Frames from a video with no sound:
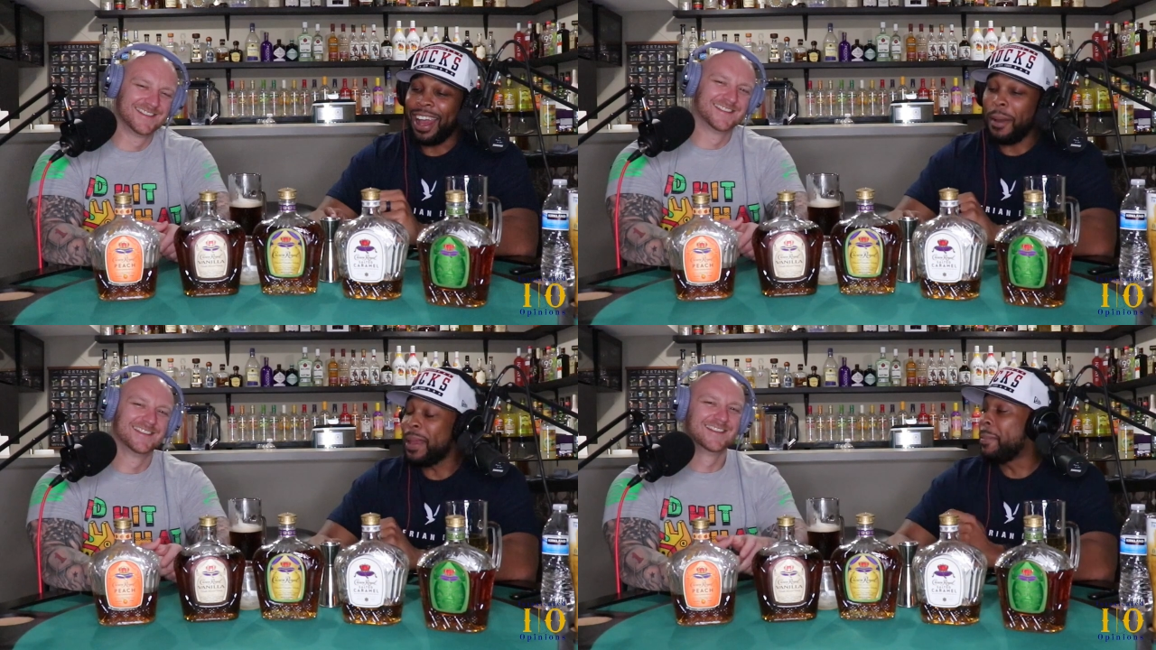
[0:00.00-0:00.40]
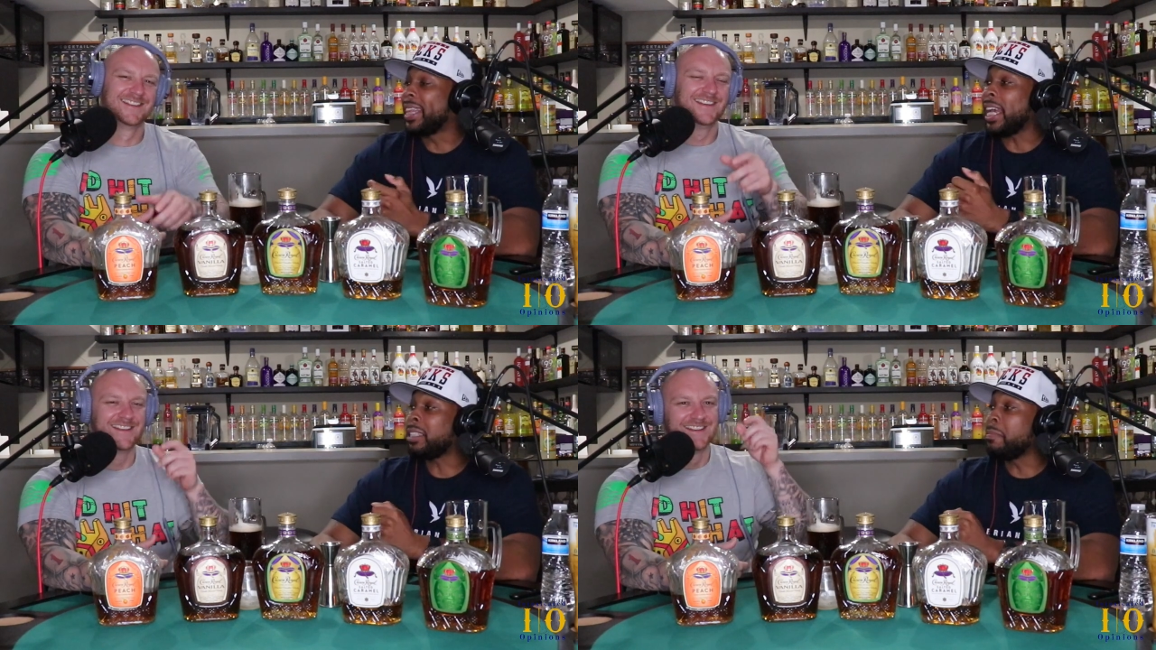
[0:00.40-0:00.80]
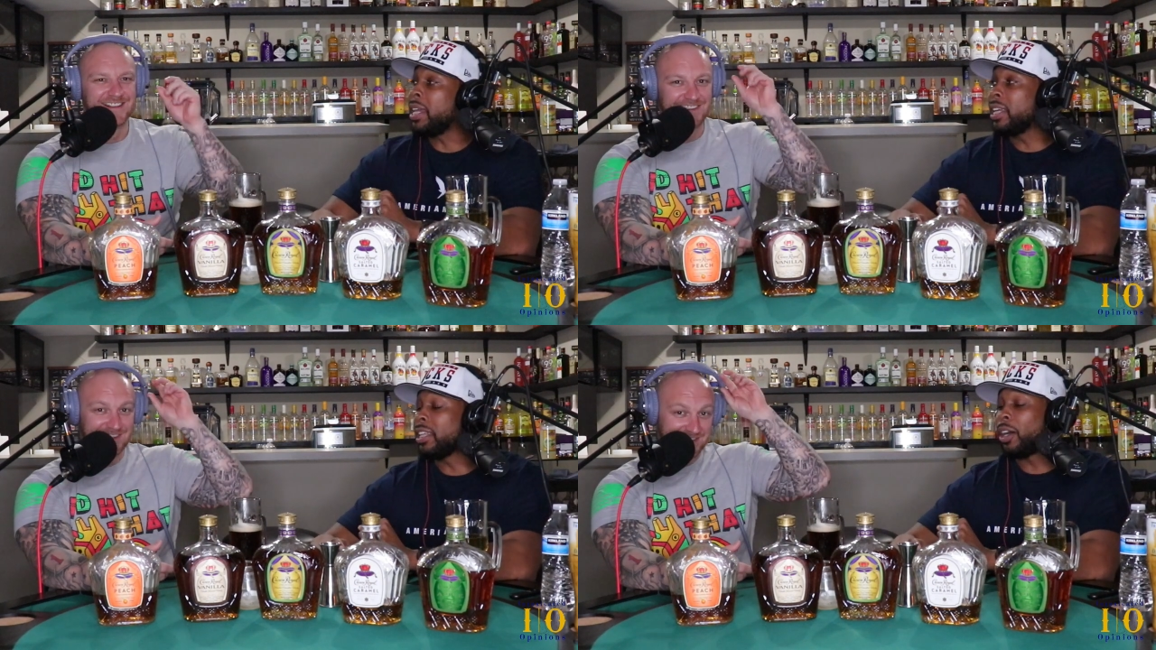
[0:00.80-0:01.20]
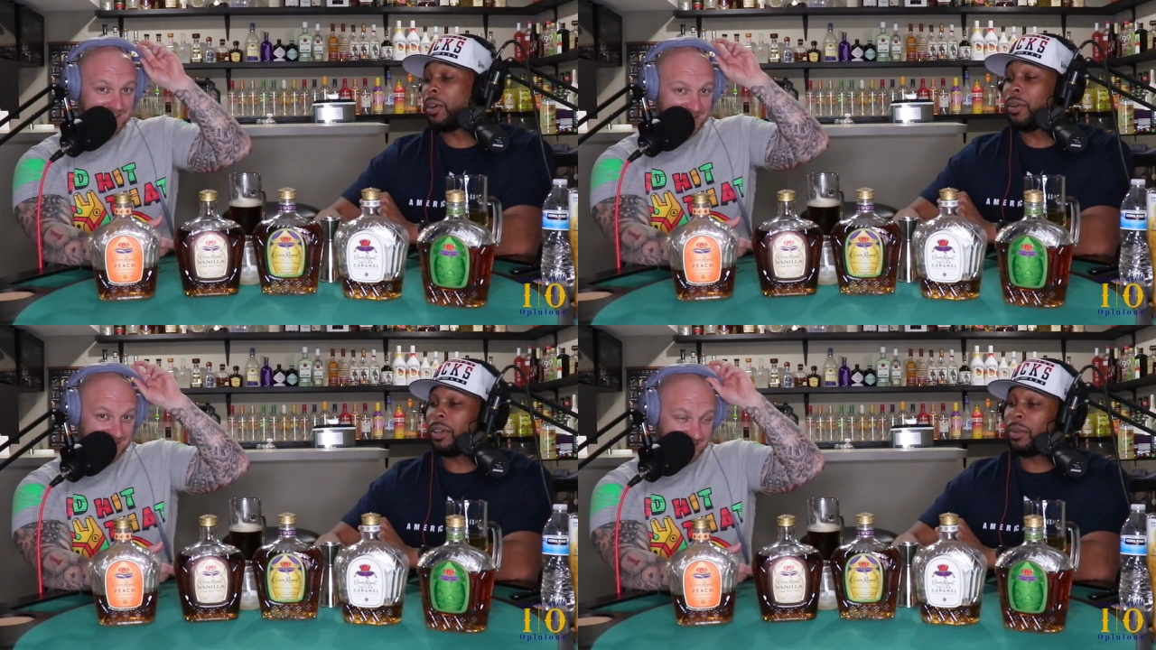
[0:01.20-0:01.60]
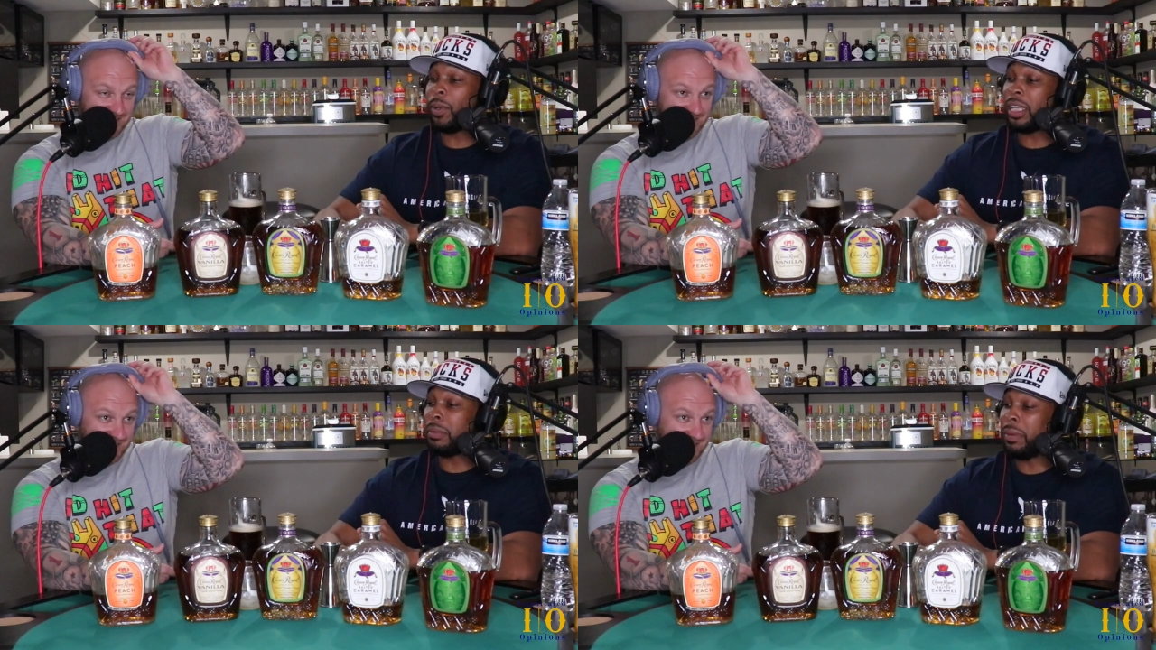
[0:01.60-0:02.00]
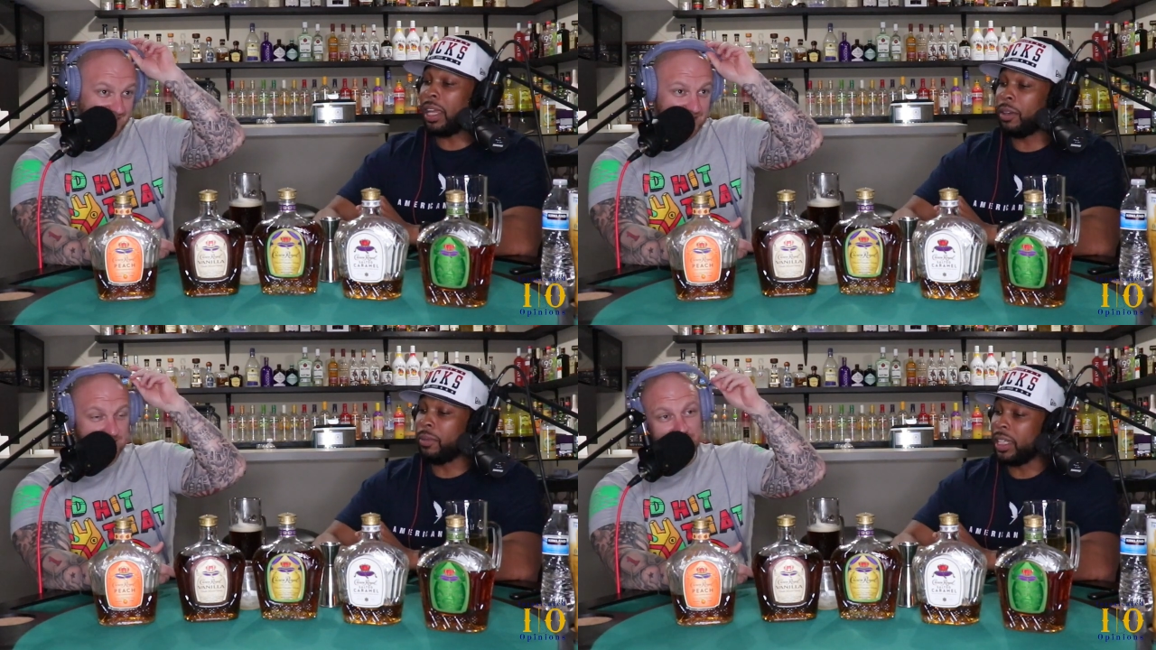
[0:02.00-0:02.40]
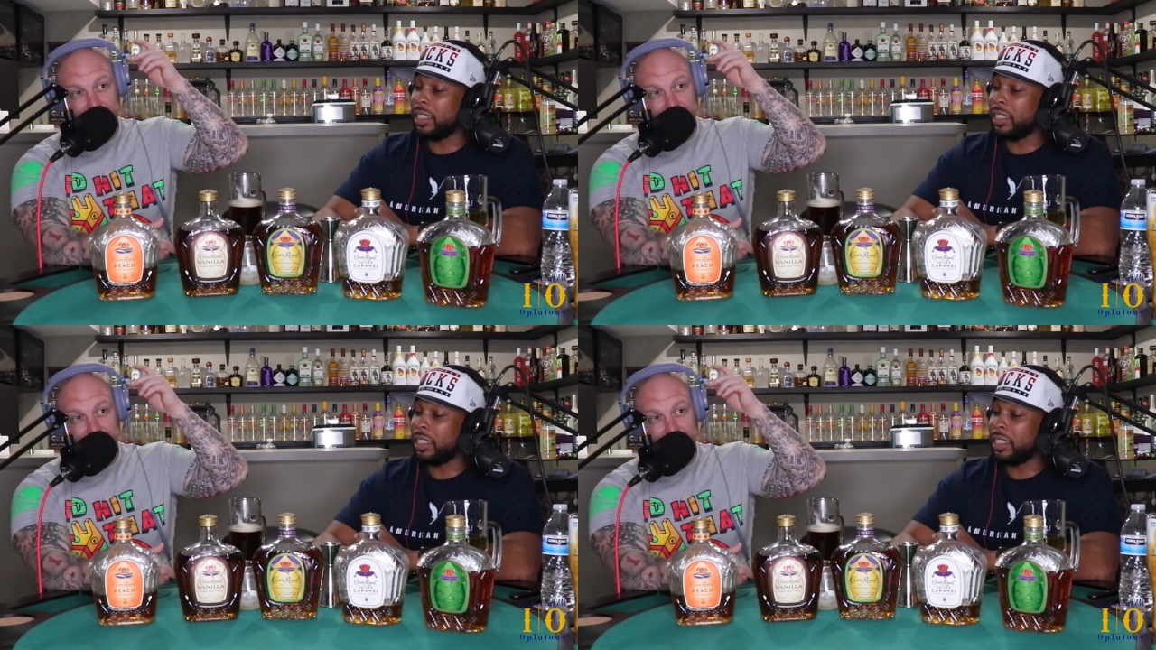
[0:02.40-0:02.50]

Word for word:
Speaker 1: I mean, but that's men though. We as men, we